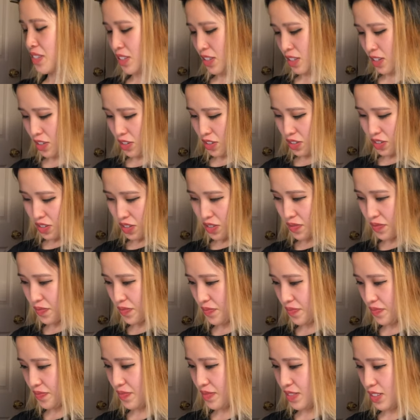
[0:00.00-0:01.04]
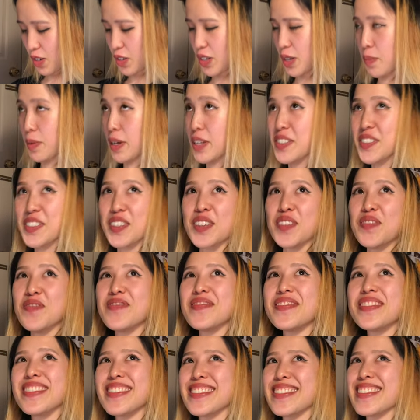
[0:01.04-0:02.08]
What's Gengar? Oh, yeah, Pentom.
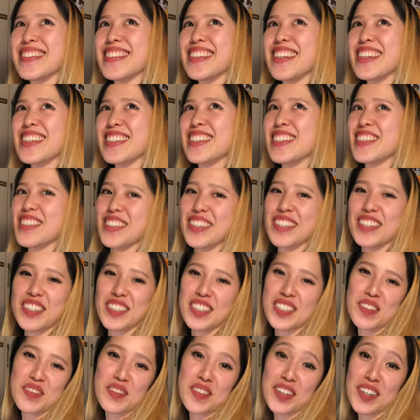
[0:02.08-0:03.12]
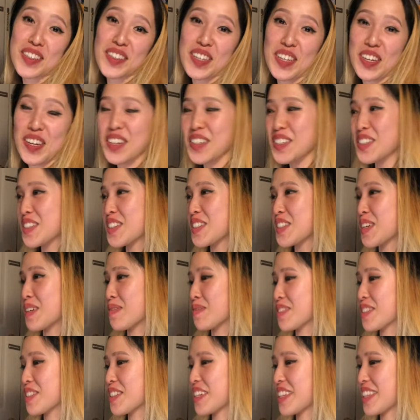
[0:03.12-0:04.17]
Thank you. Oh, yeah, because you forgot the English
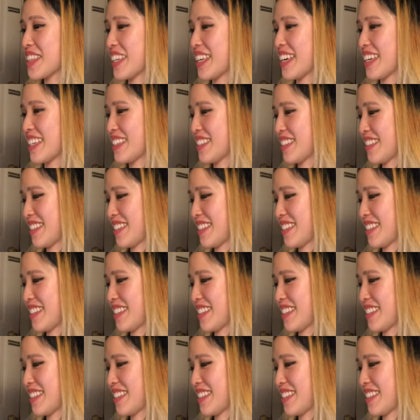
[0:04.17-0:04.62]
names. Look at that.